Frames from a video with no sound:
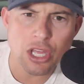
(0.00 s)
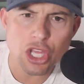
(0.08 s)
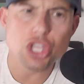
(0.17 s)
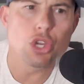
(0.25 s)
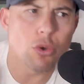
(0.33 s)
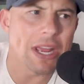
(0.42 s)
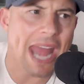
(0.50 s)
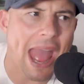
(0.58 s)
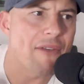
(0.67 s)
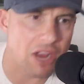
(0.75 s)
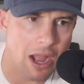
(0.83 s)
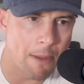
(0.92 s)
You can
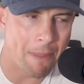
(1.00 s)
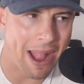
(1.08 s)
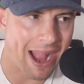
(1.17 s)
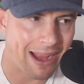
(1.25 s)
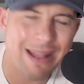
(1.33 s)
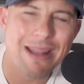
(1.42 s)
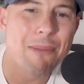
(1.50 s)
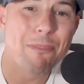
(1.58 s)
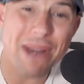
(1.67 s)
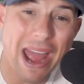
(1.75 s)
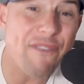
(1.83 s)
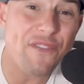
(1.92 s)
have a comeback.
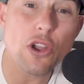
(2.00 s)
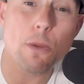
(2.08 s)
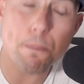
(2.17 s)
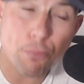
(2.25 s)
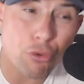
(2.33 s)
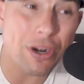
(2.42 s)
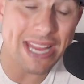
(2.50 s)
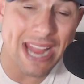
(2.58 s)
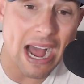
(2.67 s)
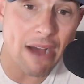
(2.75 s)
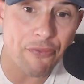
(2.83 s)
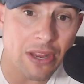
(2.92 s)
But I feel pretty
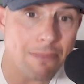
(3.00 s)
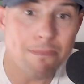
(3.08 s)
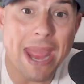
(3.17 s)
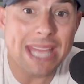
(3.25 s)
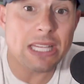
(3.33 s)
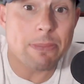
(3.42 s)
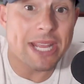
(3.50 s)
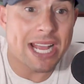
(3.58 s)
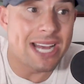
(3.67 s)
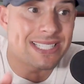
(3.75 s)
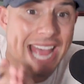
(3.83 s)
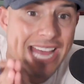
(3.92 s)
confident, mainly
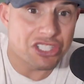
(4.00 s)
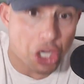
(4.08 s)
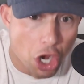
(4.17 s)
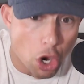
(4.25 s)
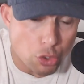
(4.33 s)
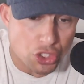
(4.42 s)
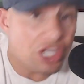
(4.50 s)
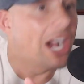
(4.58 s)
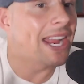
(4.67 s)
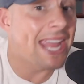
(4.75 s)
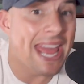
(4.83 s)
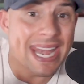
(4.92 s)
because as a coach,
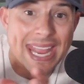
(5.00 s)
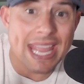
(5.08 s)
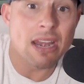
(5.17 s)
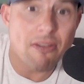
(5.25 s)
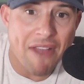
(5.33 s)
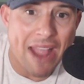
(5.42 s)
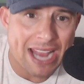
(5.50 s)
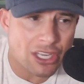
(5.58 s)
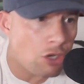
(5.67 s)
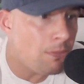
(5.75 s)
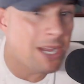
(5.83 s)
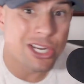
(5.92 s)
again, in a
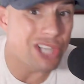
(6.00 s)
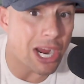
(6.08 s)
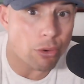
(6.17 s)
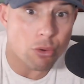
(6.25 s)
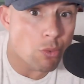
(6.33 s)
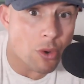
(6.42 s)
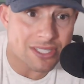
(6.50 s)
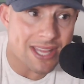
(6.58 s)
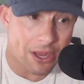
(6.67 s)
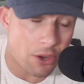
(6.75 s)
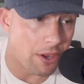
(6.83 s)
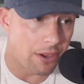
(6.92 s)
vacuum, Jon Gruden wasn't
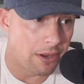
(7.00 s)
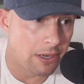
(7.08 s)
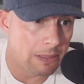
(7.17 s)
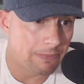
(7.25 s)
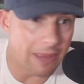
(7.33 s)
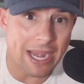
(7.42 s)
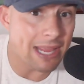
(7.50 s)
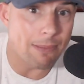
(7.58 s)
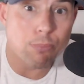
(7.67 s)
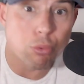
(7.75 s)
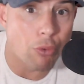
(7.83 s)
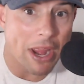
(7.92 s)
that good.
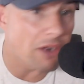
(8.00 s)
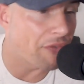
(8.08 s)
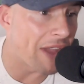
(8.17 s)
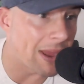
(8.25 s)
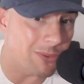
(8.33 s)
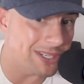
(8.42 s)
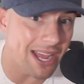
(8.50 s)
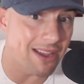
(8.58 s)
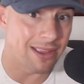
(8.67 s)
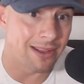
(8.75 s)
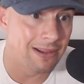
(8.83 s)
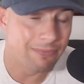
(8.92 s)
Any Raider fan would tell
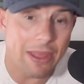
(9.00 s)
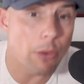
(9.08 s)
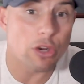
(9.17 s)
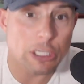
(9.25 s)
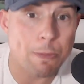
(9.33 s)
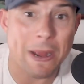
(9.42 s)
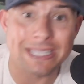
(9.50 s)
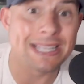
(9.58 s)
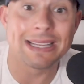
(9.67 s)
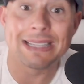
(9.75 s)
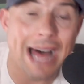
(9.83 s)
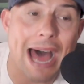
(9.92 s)
you. They were expecting
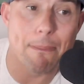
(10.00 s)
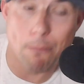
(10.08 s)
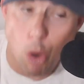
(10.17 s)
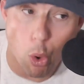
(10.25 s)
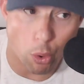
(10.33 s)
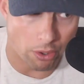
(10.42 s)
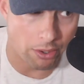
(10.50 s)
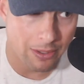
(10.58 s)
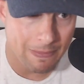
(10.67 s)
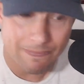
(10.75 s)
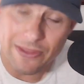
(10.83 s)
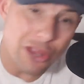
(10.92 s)
a lot more.
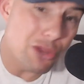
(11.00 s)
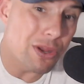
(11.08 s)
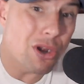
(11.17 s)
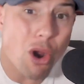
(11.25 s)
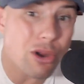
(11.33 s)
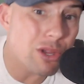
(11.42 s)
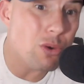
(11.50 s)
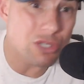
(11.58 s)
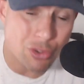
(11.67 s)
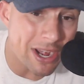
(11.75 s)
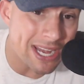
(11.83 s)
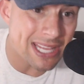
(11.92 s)
Now, you could argue it was
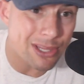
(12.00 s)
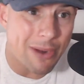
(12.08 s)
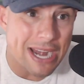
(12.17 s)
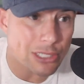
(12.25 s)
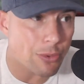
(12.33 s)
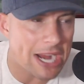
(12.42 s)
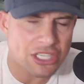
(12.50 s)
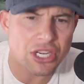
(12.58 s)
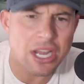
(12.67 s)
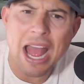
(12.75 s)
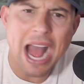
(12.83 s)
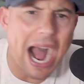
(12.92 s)
trending in the right
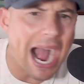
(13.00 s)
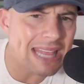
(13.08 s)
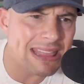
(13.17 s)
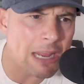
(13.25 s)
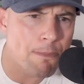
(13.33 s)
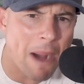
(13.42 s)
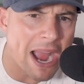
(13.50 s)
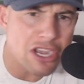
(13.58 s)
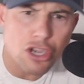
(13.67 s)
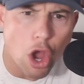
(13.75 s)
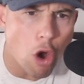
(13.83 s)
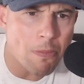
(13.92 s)
direction. I think by
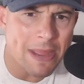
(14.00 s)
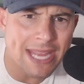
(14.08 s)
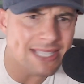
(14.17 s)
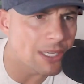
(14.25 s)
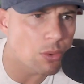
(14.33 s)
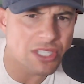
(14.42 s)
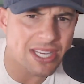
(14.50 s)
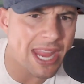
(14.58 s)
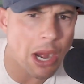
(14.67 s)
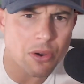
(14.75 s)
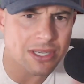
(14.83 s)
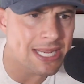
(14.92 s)
no means it was a
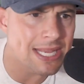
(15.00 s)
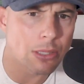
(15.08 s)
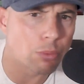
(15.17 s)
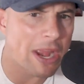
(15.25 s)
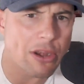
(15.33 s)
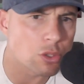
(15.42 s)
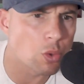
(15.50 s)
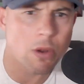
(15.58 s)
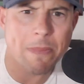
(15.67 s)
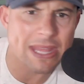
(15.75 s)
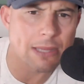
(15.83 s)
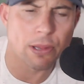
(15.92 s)
guarantee the Raiders would have
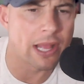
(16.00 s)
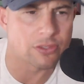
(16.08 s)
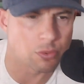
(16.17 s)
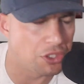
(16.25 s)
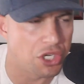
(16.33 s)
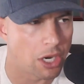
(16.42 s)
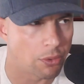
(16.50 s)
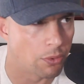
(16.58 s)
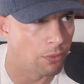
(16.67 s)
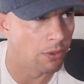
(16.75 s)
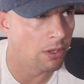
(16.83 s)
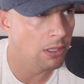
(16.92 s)
made the playoffs with Jon Gruden.